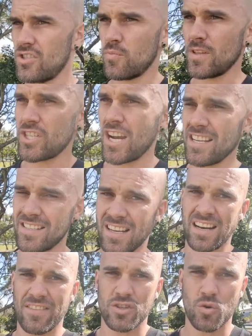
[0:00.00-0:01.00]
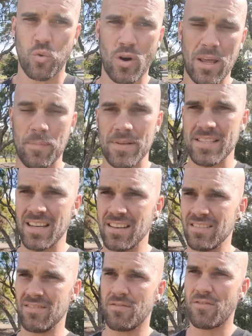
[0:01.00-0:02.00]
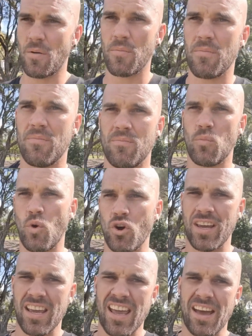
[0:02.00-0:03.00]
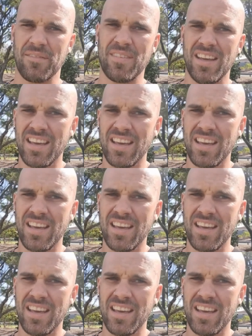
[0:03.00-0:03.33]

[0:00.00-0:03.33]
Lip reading: we're chasing another 20% from working out.